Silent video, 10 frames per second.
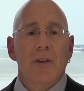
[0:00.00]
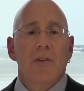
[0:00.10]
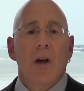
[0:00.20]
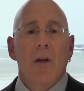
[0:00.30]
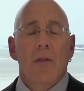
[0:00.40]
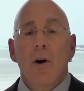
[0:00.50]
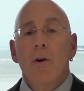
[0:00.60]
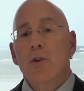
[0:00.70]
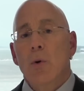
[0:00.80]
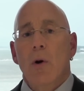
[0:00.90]
It's
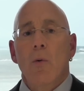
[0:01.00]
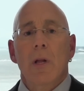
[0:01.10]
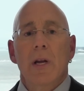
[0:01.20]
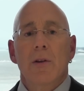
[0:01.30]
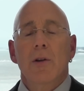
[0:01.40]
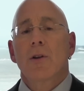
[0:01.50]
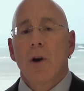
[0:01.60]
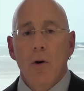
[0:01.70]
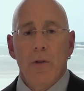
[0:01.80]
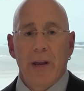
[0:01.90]
those who are willing to
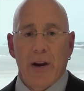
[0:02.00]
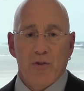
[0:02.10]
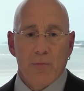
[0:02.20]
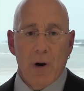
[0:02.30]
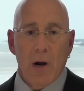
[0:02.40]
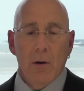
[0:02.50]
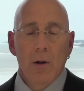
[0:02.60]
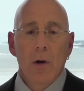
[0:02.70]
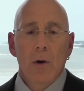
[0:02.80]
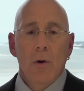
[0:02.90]
go the extra mile,